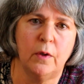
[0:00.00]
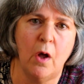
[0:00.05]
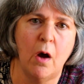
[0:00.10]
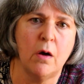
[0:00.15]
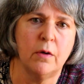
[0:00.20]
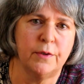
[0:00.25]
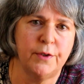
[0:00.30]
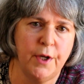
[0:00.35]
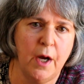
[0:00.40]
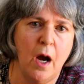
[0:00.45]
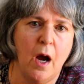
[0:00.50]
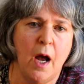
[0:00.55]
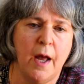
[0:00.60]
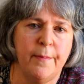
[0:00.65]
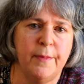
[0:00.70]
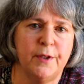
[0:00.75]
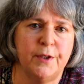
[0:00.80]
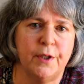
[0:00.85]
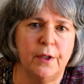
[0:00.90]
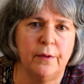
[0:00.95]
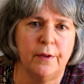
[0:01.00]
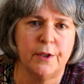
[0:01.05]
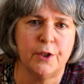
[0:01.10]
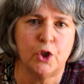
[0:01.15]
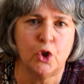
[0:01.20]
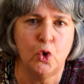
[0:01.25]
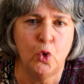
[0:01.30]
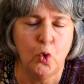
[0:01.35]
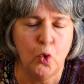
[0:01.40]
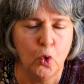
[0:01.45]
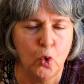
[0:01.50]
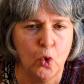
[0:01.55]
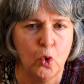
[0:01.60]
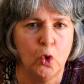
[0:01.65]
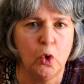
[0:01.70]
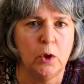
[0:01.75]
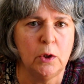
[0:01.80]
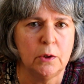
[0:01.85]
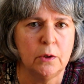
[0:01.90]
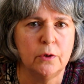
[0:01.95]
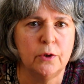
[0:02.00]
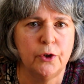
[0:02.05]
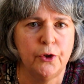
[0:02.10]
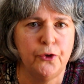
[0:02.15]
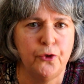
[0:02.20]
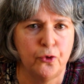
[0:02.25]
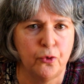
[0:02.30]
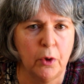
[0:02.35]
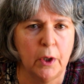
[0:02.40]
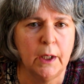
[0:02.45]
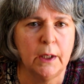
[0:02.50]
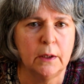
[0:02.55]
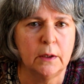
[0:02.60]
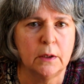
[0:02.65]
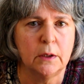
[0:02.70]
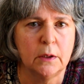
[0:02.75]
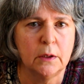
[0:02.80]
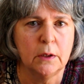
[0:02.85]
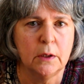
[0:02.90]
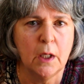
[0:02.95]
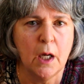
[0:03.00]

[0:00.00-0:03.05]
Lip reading: long time until it's cool to drink.